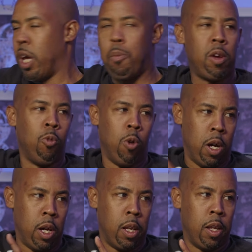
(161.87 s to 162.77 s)
If you give me
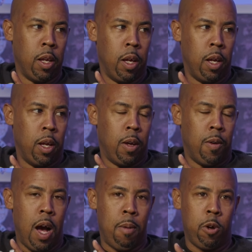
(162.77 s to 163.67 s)
one,
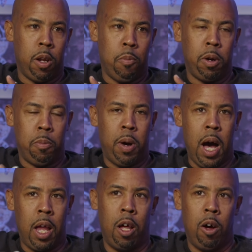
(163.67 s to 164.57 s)
I'm going to put
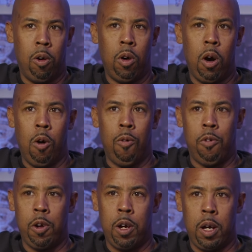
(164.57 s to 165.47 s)
Paolo
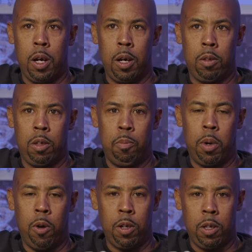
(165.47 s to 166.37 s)
over
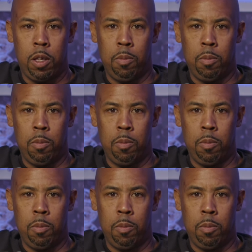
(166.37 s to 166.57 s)
Sabonis.